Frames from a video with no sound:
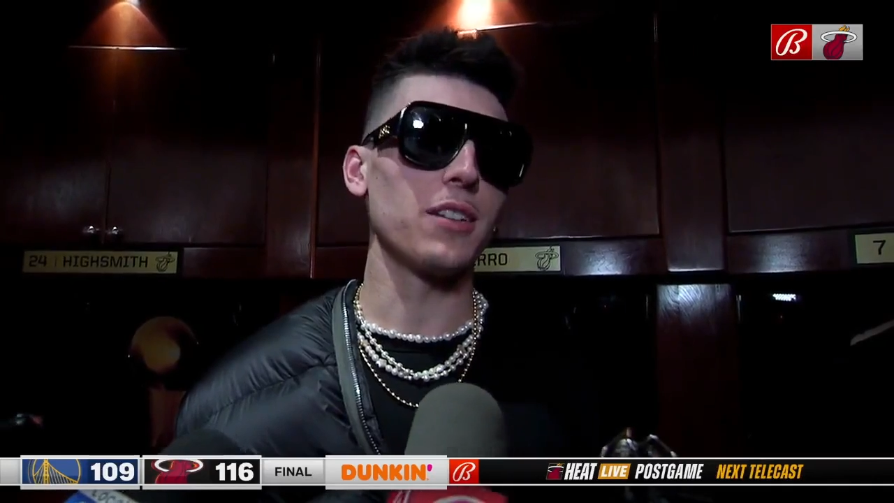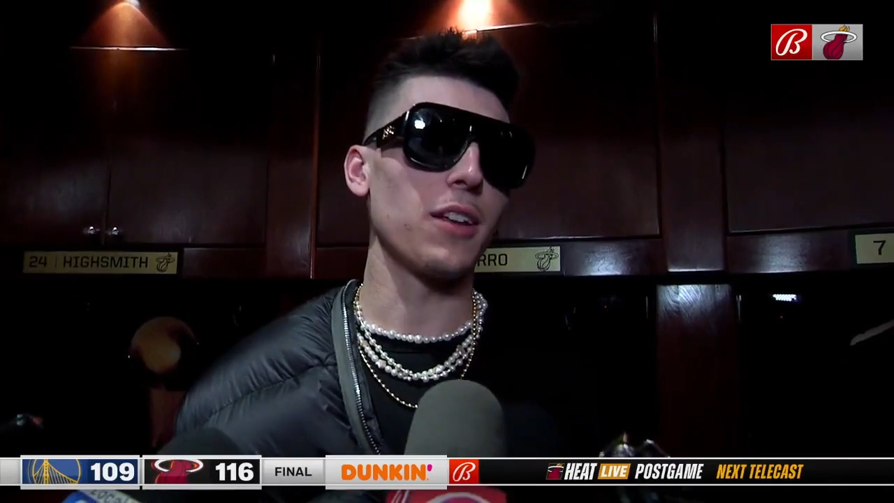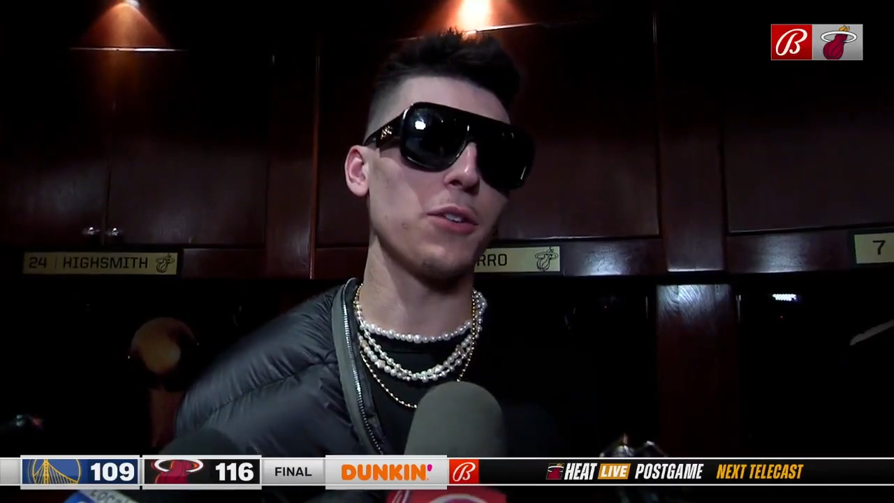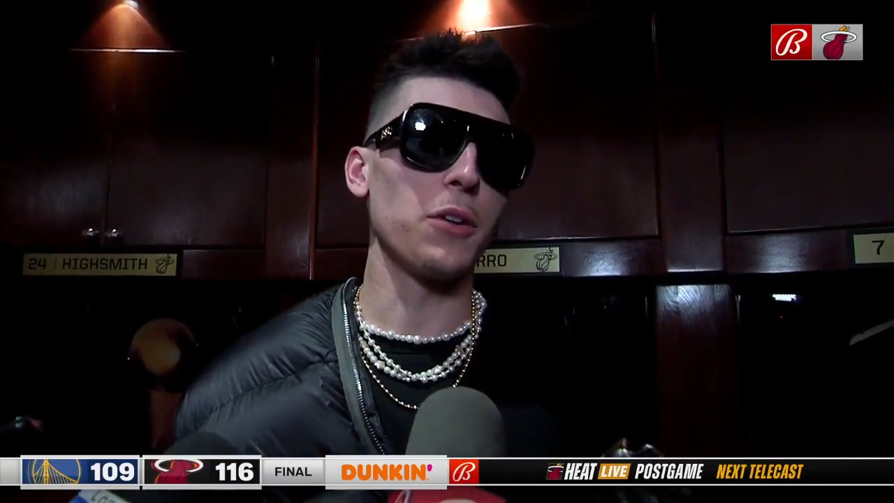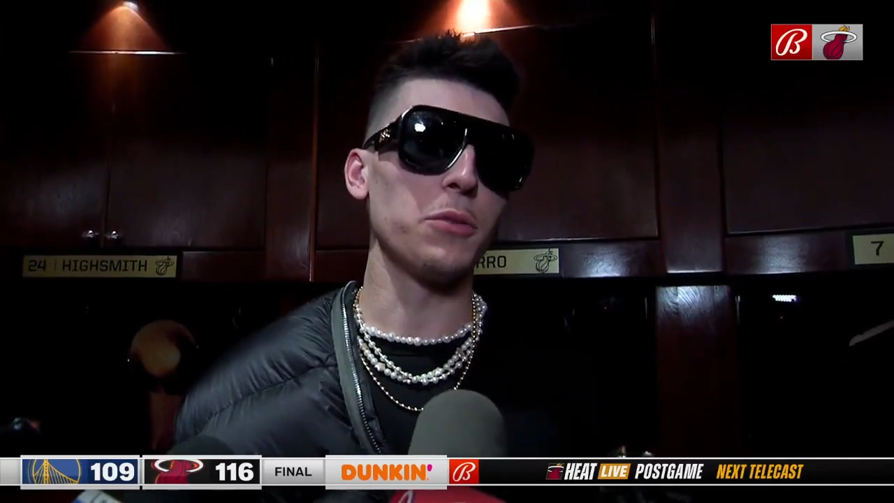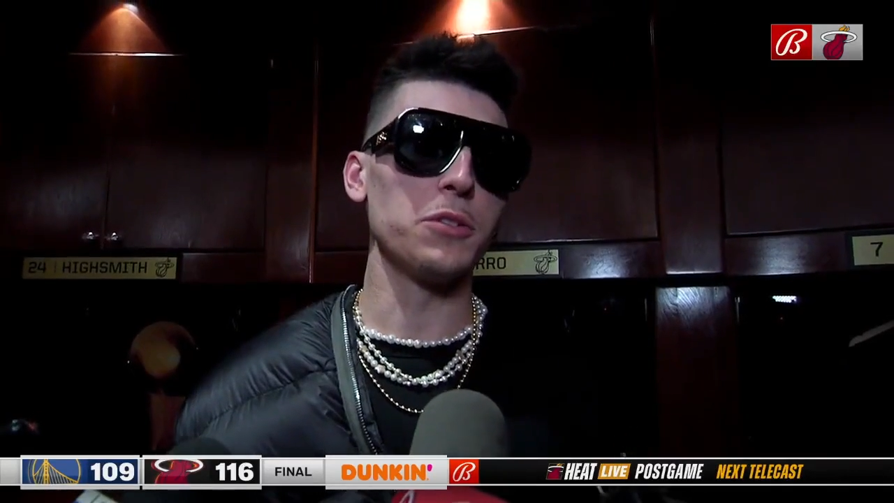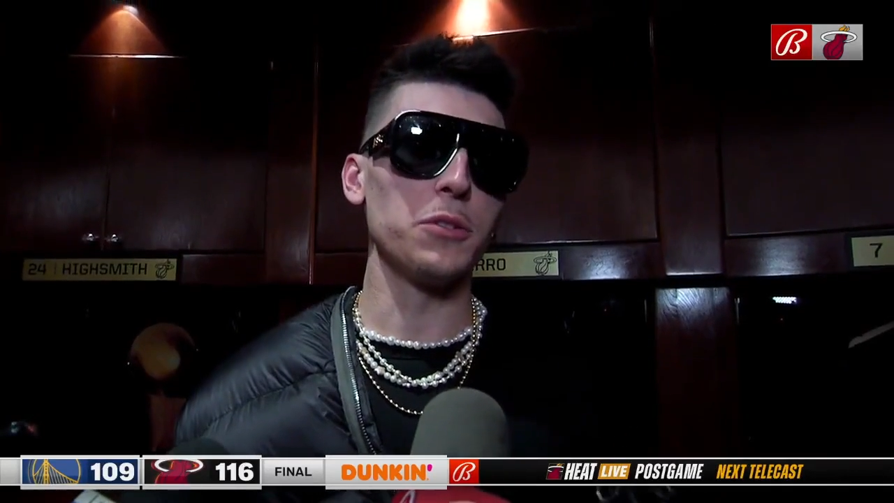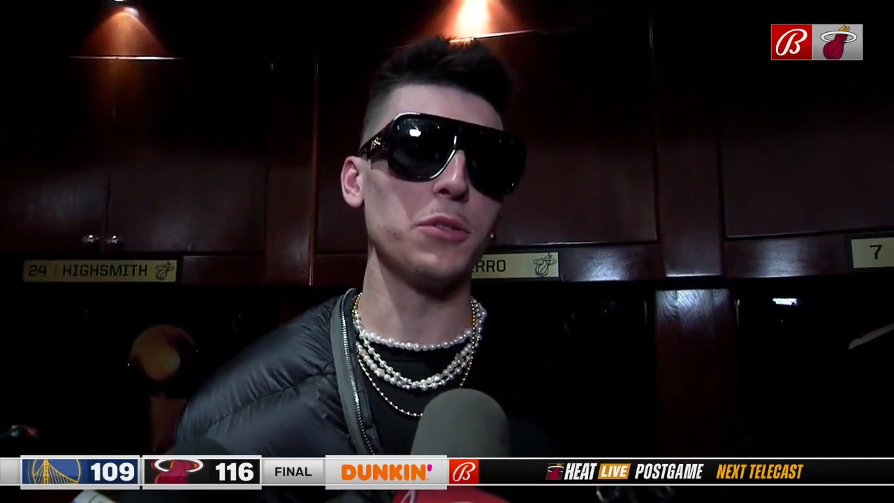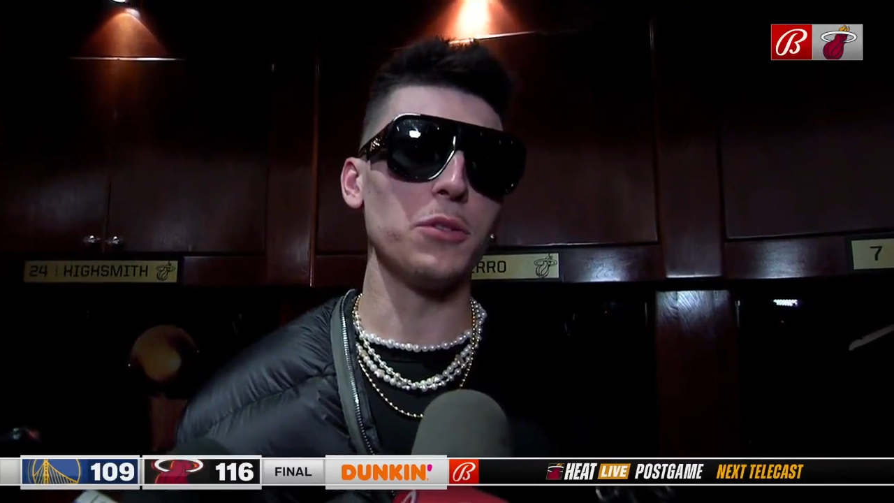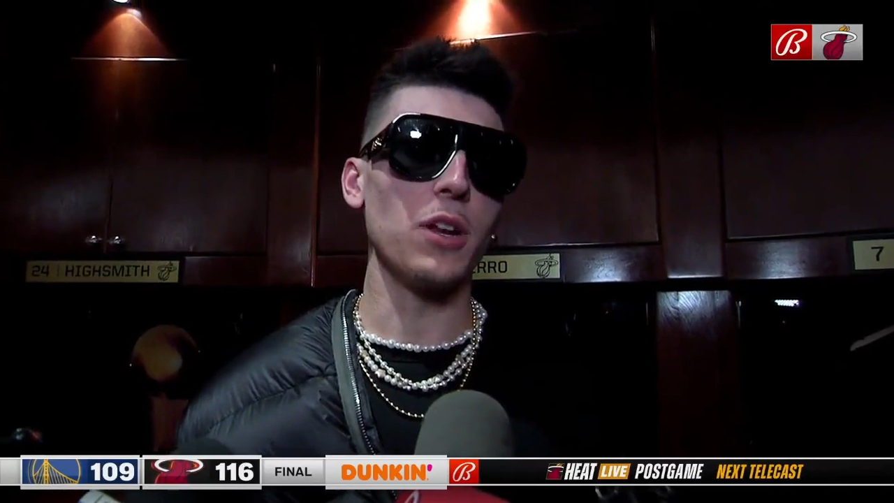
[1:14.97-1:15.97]
I don't know what you
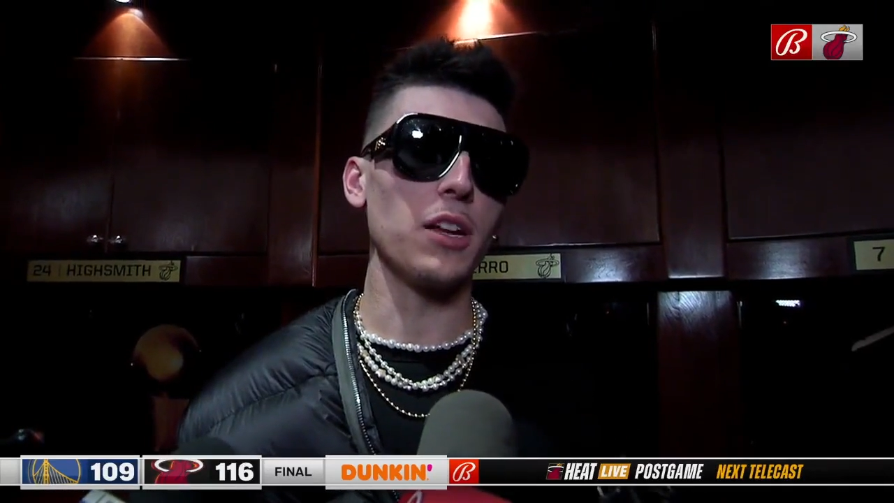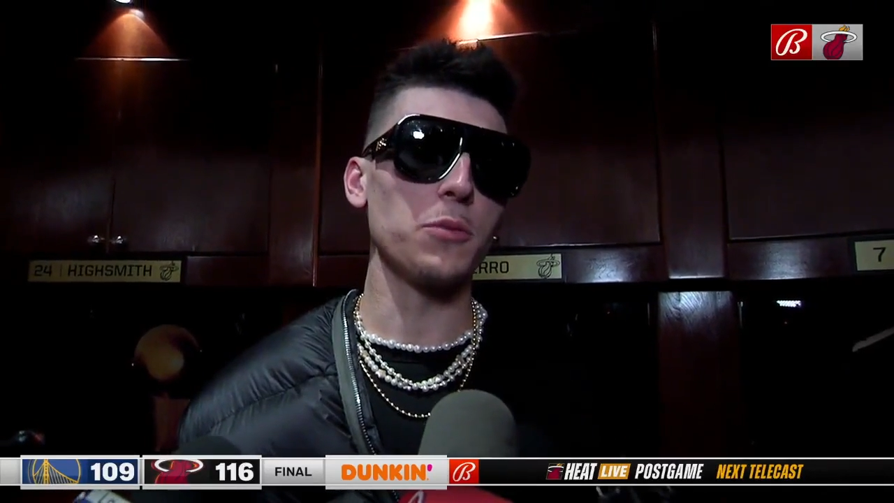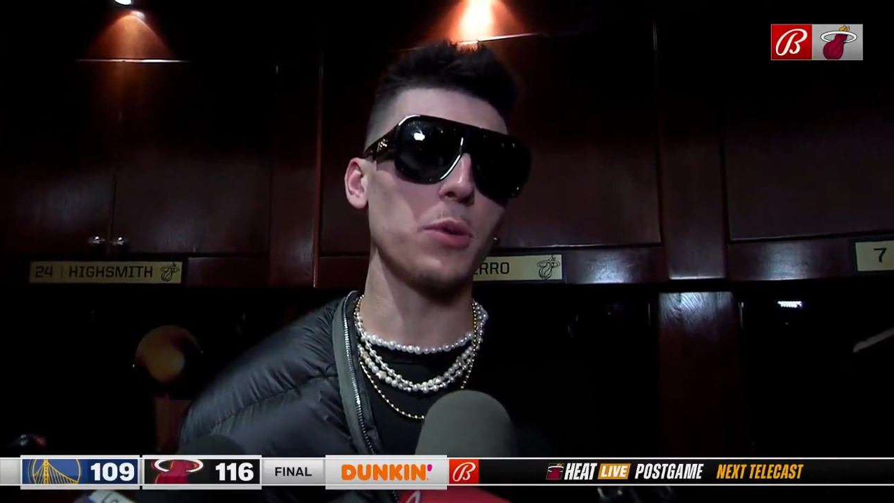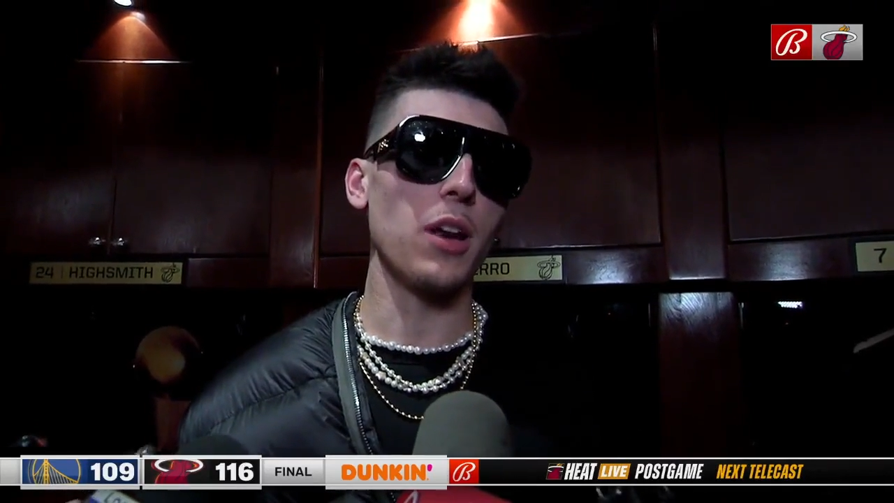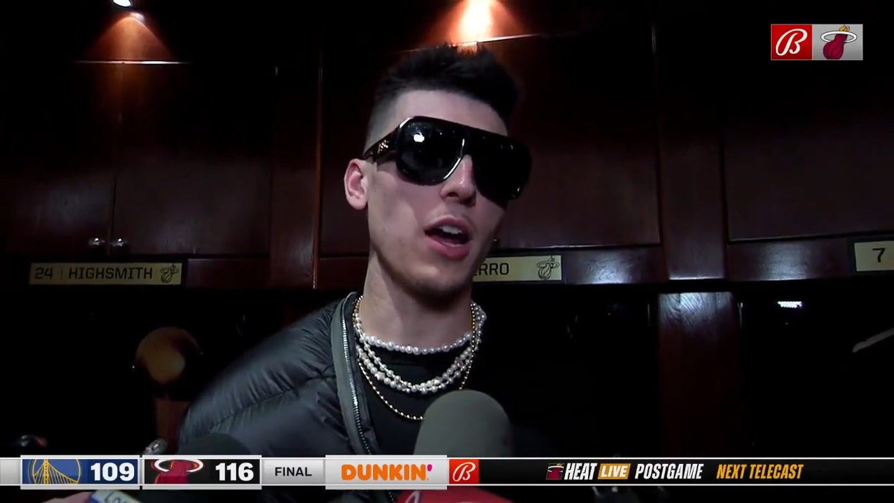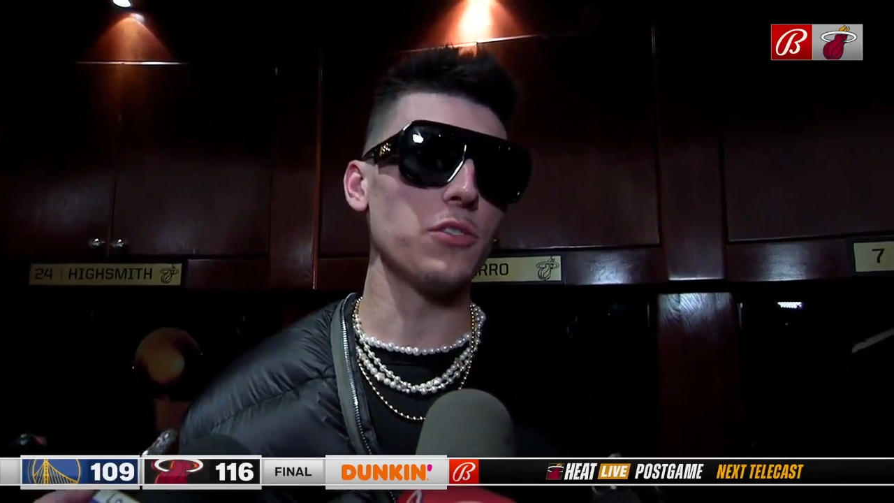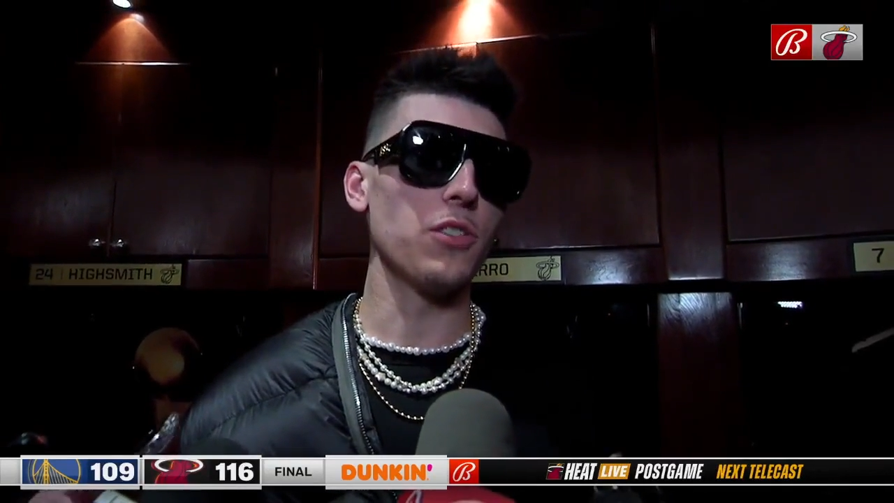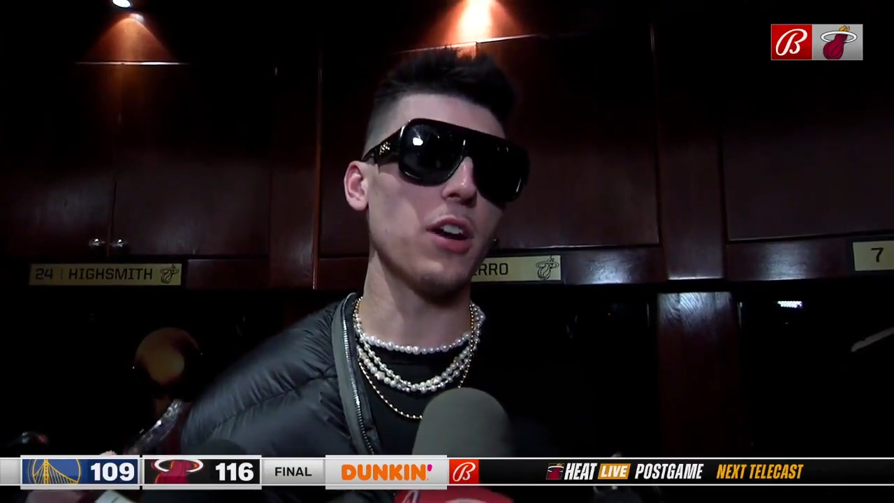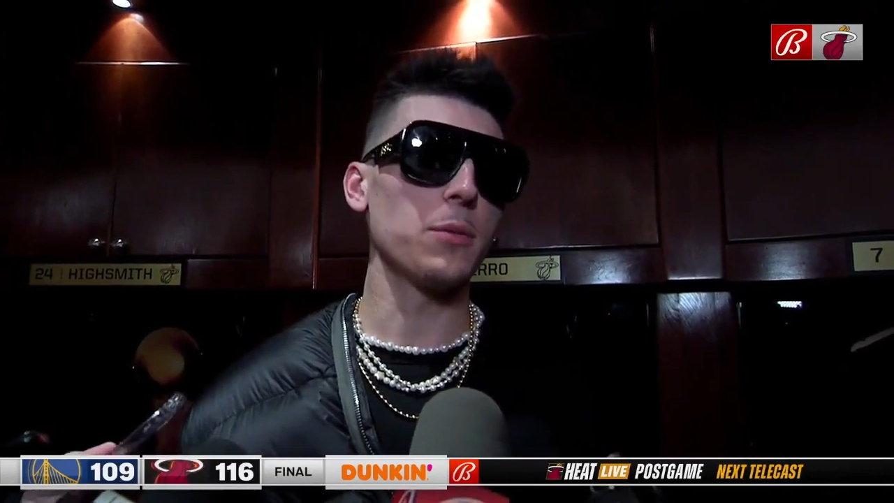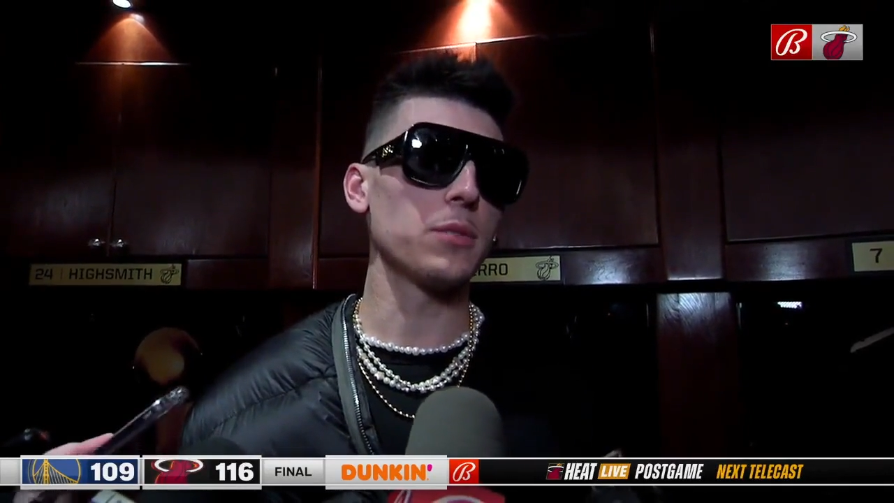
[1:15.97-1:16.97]
would do. They just put eye
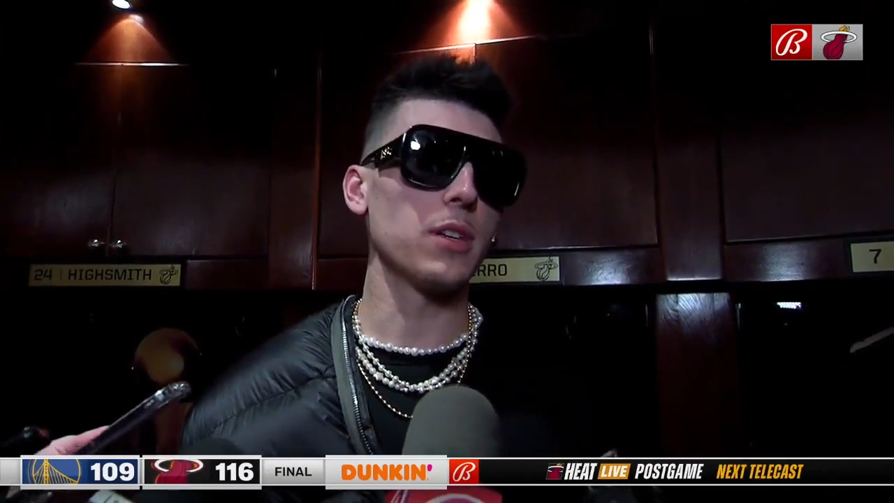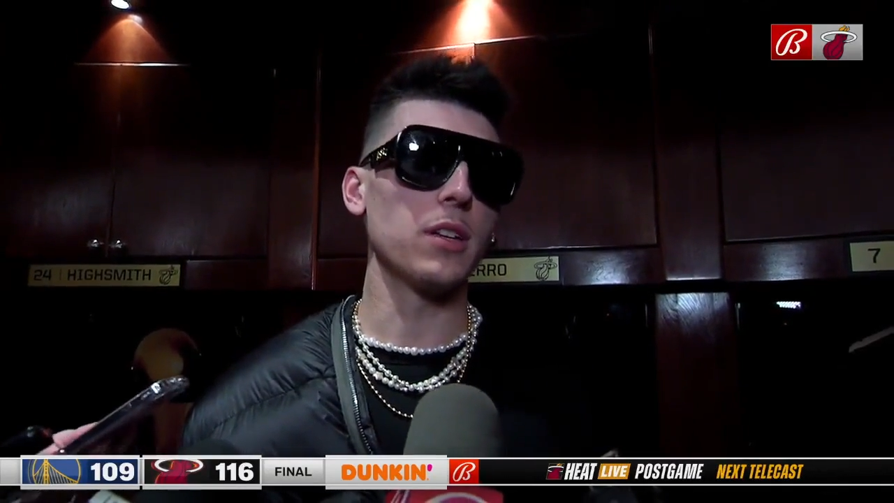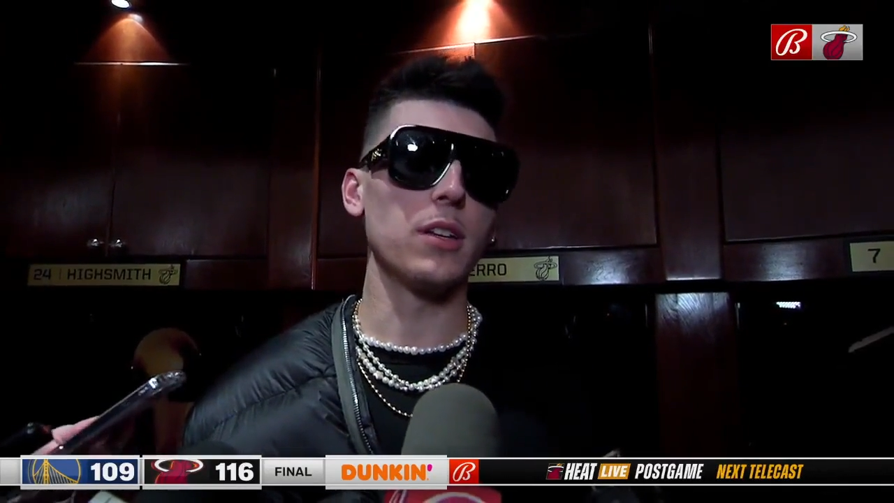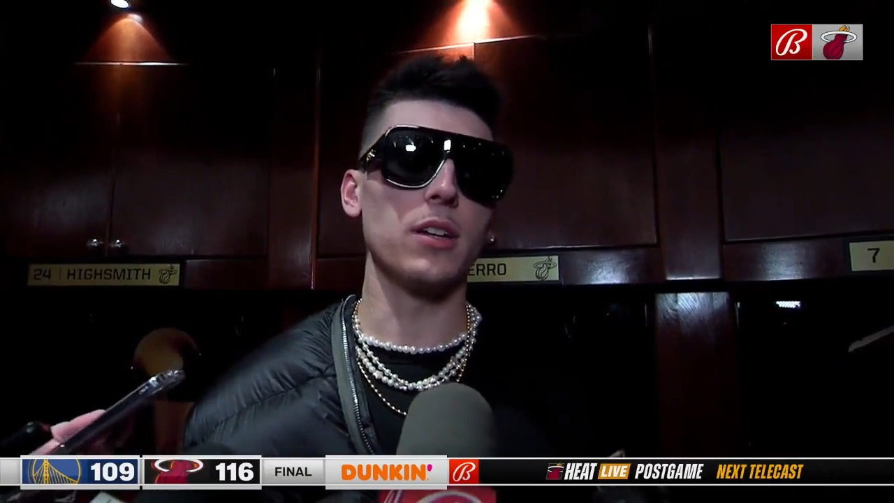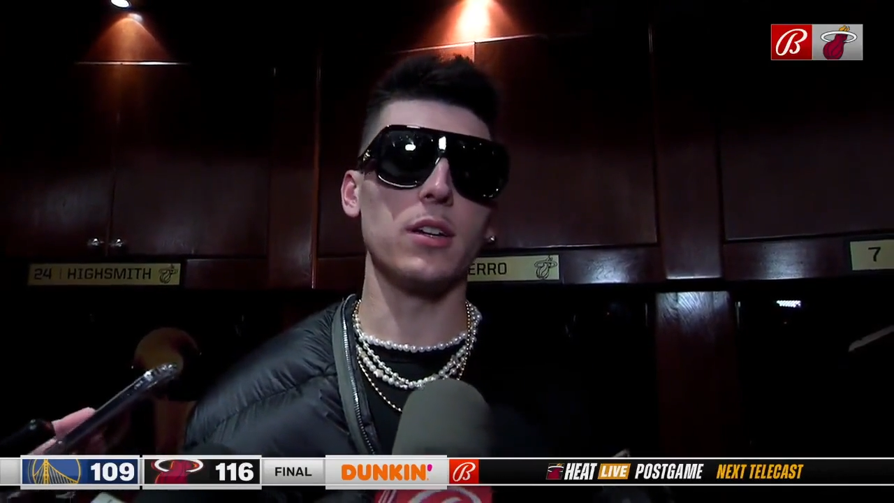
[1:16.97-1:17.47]
drops and